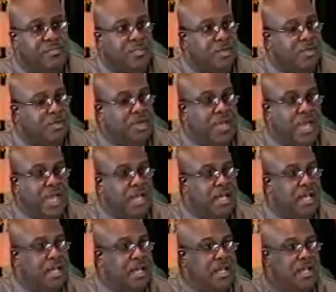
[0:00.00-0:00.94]

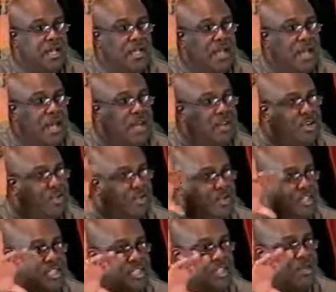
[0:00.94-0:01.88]
Okay? And you
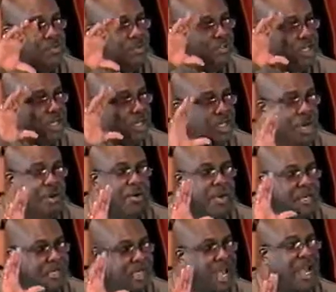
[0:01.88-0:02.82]
can see what the
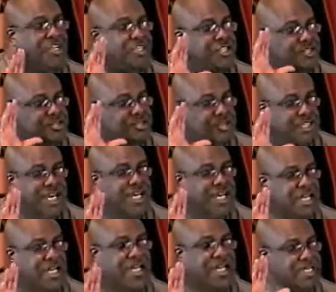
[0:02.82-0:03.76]
current national
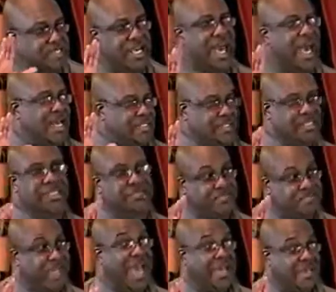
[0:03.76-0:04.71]
debt is as
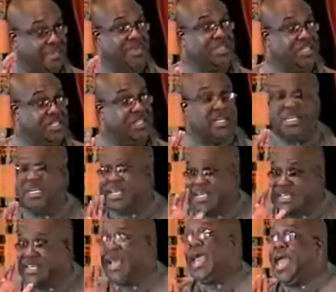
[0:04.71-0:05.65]
of that
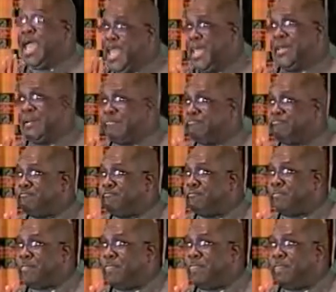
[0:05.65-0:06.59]
particular day.
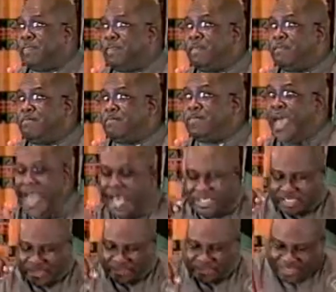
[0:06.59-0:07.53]

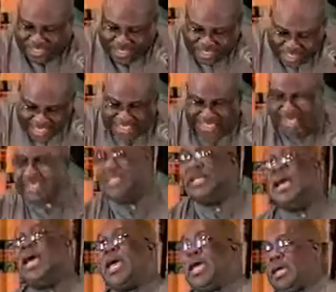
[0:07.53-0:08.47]
As of this
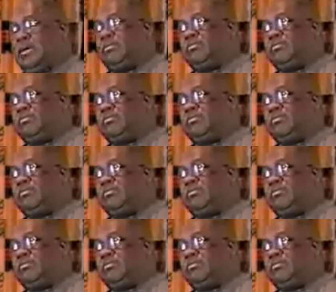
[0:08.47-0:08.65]
day,